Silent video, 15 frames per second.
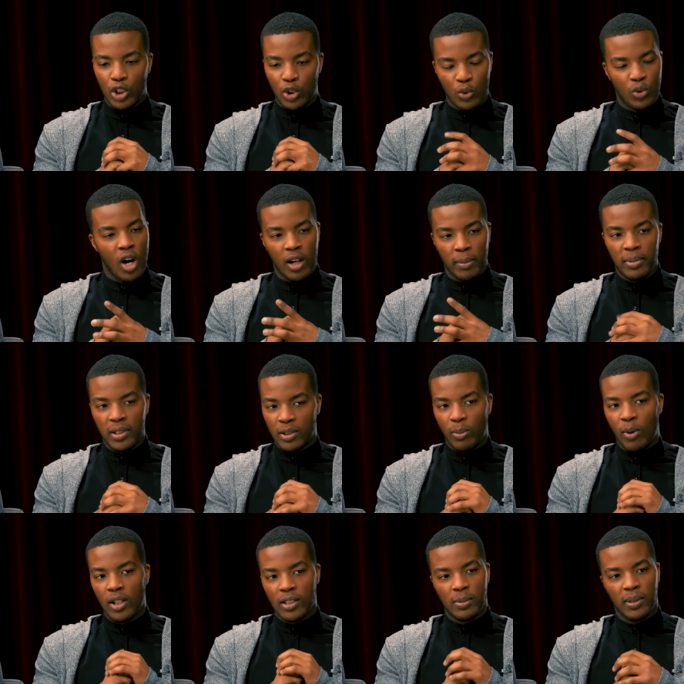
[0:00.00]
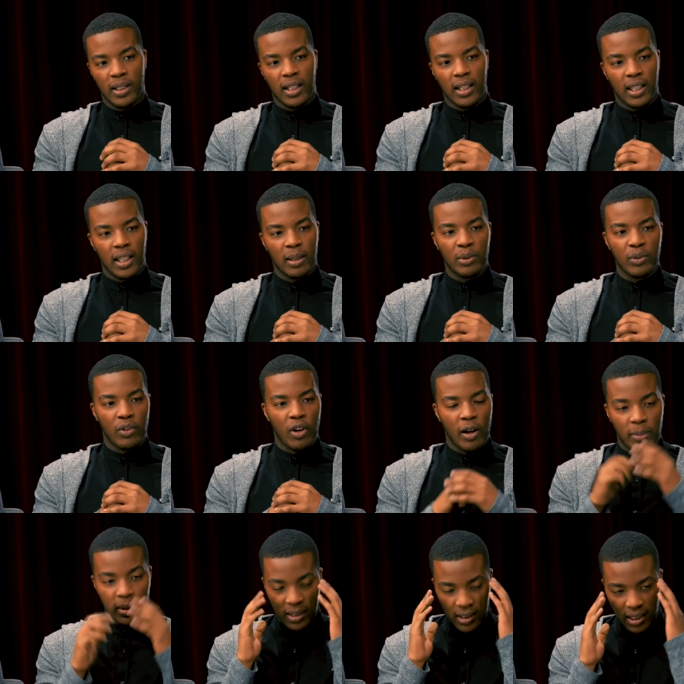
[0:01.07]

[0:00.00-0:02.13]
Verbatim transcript: you've got to be smart to play that game. You've got to be